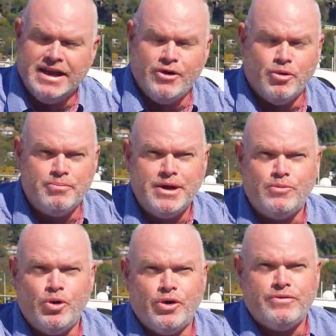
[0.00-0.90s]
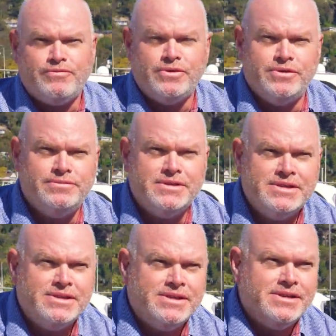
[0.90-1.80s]
here on Pittwater for
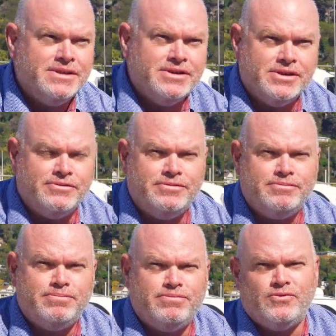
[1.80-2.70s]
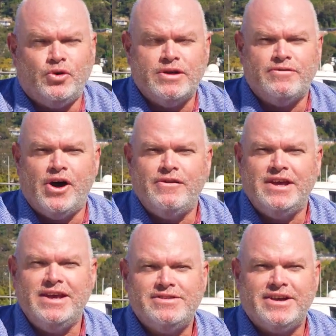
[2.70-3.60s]
45
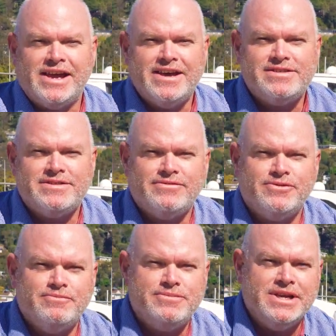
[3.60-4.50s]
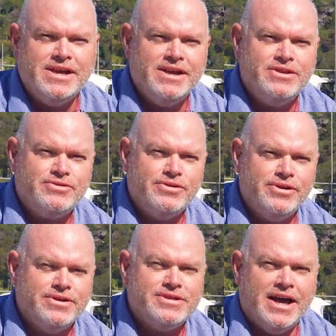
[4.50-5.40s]
years, I guess, from dinghies
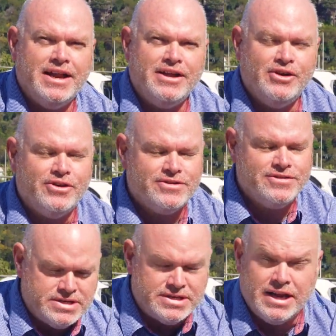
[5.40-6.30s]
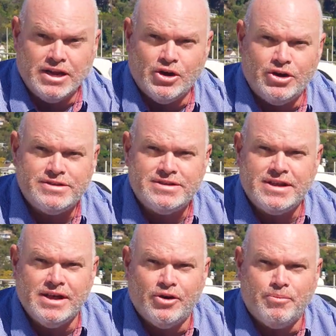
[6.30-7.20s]
through to sailing yachts. Selling yachts
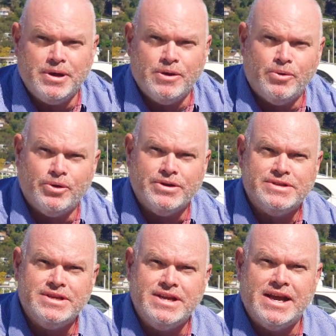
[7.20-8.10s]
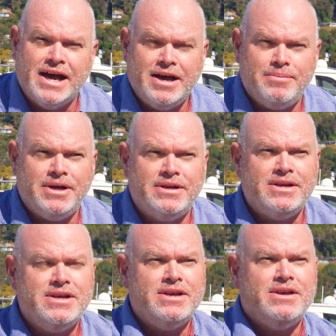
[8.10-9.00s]
here on Pittwater in Sydney Harbour
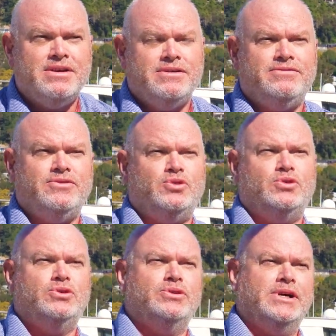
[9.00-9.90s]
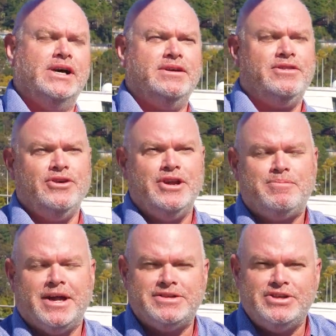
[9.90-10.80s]
for 30
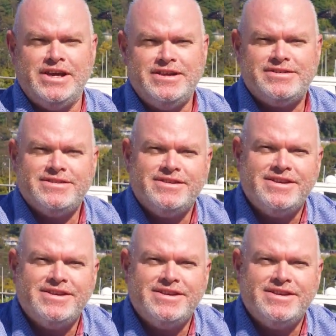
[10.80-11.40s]
plus years.